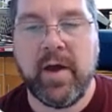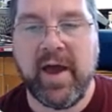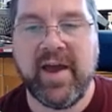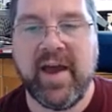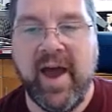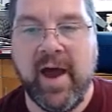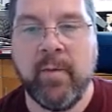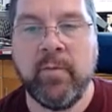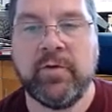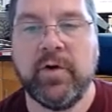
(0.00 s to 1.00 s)

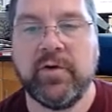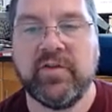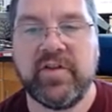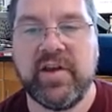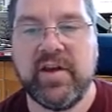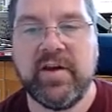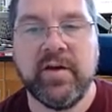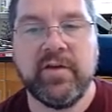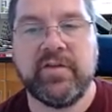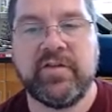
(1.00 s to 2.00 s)
Am. Notice the
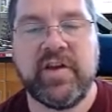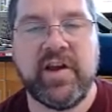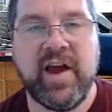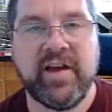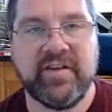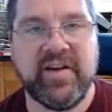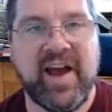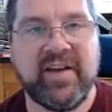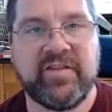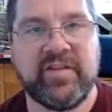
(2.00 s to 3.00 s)
C has an
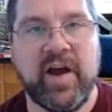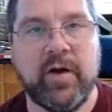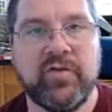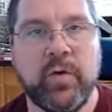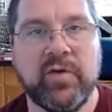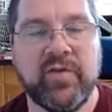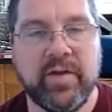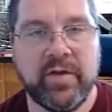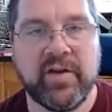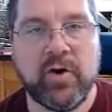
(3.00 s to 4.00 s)
S sound to it
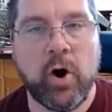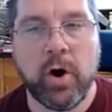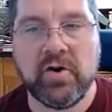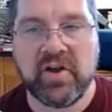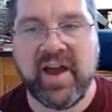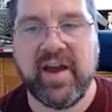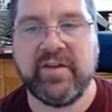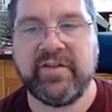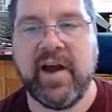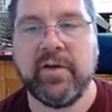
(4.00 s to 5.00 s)
rather than a hard K
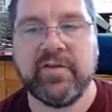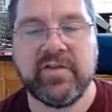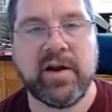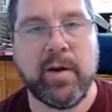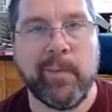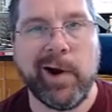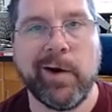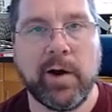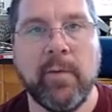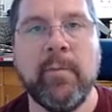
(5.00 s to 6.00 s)
sound. It's not
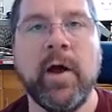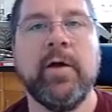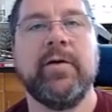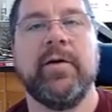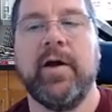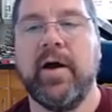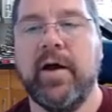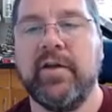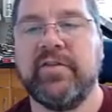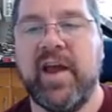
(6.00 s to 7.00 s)
Americum,
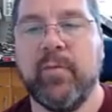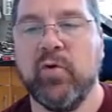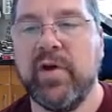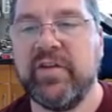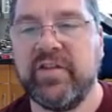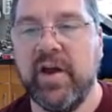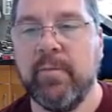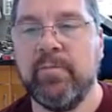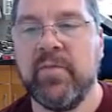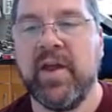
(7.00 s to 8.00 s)
it's
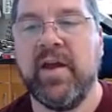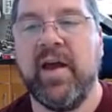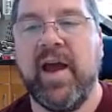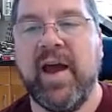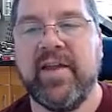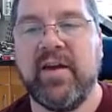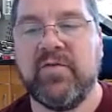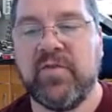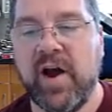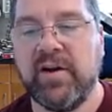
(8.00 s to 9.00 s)
americium. And then
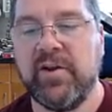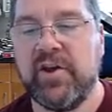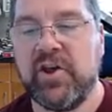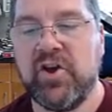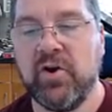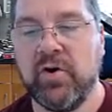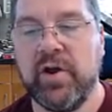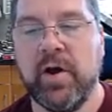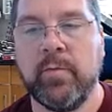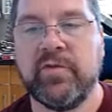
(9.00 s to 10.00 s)
finally,
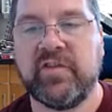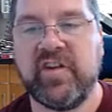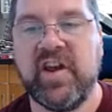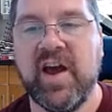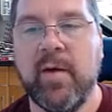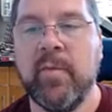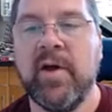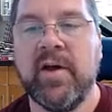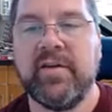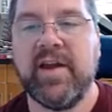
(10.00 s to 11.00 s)
curium, Cm,
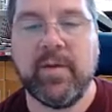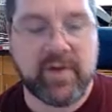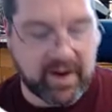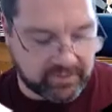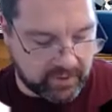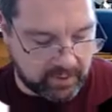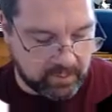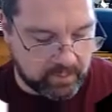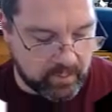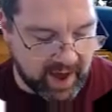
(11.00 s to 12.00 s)
named after
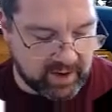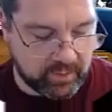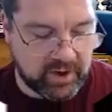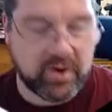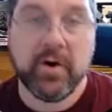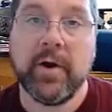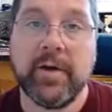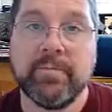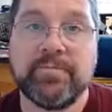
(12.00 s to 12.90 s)
Madame Curie.